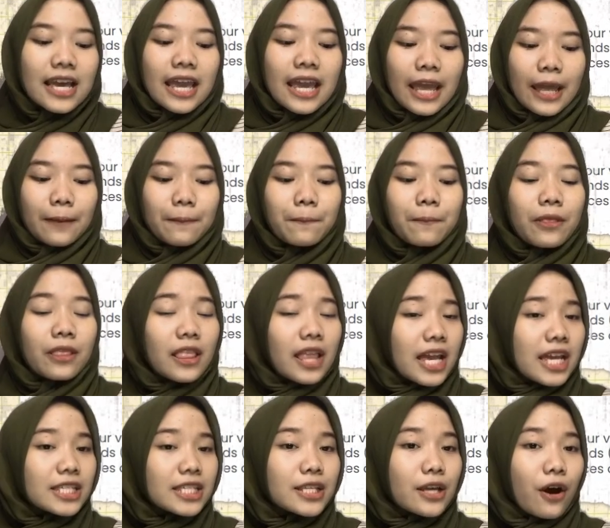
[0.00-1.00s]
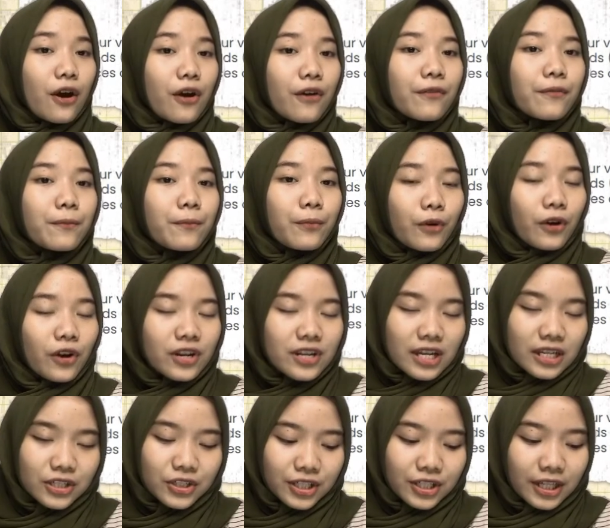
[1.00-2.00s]
in place of
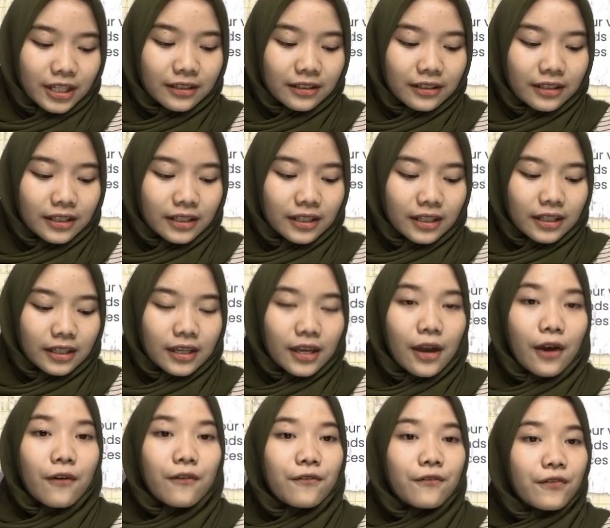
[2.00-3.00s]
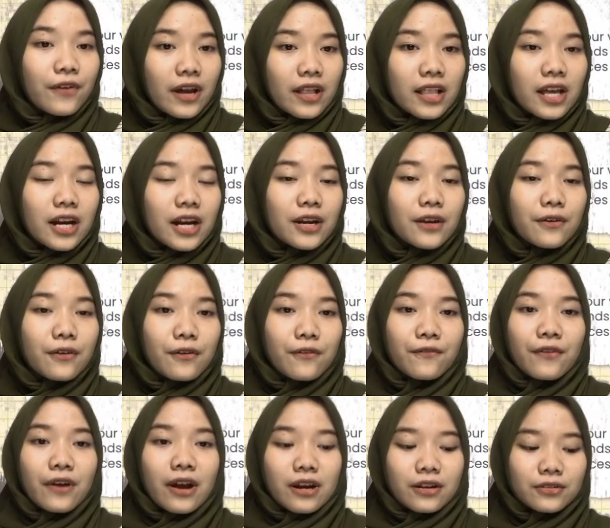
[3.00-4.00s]
production. Velar
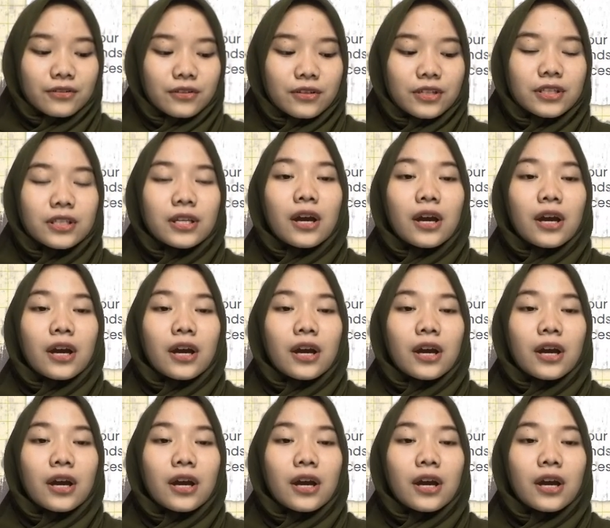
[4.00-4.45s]
versus